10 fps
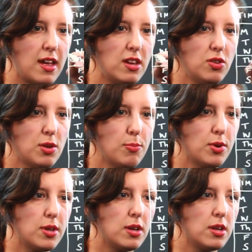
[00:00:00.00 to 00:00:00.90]
And you can
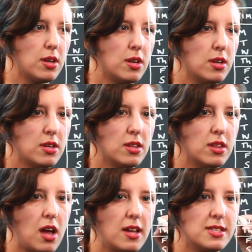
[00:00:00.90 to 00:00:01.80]
put
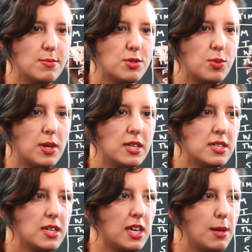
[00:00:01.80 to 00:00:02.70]
lines in between
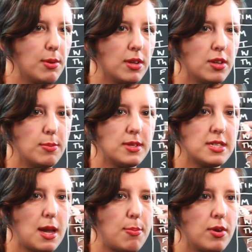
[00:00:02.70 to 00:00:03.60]
to keep it a little bit
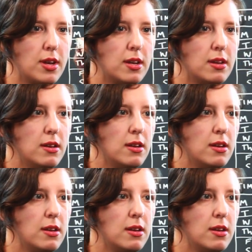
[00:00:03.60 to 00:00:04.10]
separated.